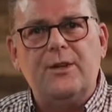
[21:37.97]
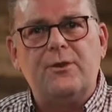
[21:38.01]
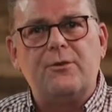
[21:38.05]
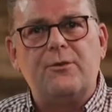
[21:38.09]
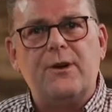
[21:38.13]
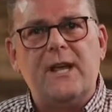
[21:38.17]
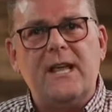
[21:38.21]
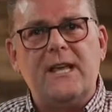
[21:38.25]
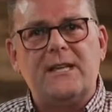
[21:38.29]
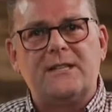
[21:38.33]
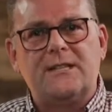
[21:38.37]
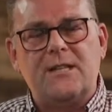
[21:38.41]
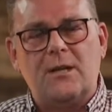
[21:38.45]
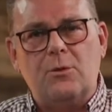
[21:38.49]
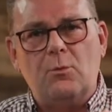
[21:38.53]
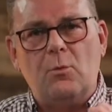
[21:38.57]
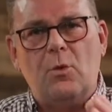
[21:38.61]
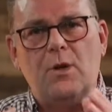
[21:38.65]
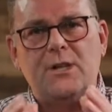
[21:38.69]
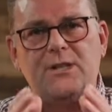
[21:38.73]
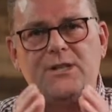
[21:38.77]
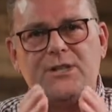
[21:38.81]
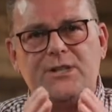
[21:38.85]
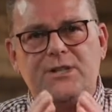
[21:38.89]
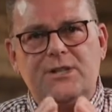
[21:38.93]
the race and
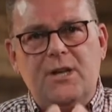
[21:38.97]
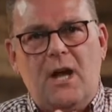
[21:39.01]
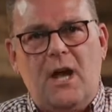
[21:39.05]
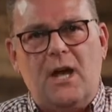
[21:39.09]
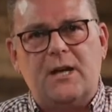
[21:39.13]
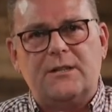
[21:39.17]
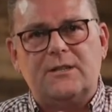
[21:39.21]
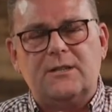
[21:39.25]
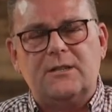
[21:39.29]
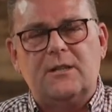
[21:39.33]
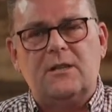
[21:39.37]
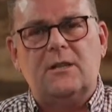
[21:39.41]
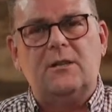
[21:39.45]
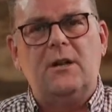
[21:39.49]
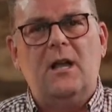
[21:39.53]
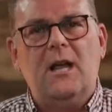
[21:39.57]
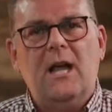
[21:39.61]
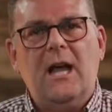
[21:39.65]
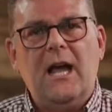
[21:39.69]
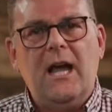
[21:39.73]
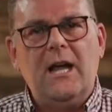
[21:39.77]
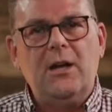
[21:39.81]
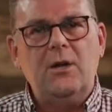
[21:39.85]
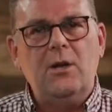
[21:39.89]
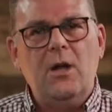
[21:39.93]
once started
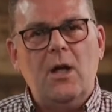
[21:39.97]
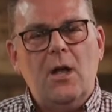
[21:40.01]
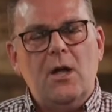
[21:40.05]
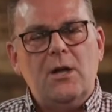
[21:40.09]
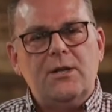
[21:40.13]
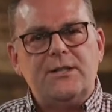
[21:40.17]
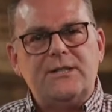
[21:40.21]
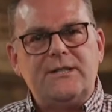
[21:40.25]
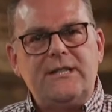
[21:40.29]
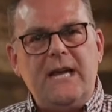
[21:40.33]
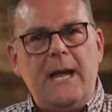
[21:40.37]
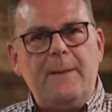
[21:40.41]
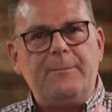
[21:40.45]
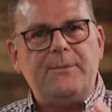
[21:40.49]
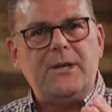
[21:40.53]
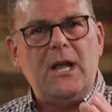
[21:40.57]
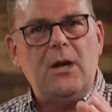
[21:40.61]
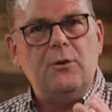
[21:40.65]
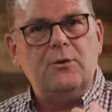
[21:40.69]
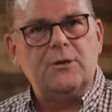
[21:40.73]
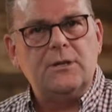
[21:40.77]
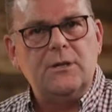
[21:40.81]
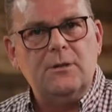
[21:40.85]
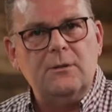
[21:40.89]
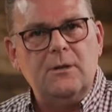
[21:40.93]
and stepped
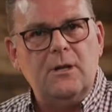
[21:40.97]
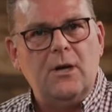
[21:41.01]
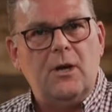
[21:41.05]
out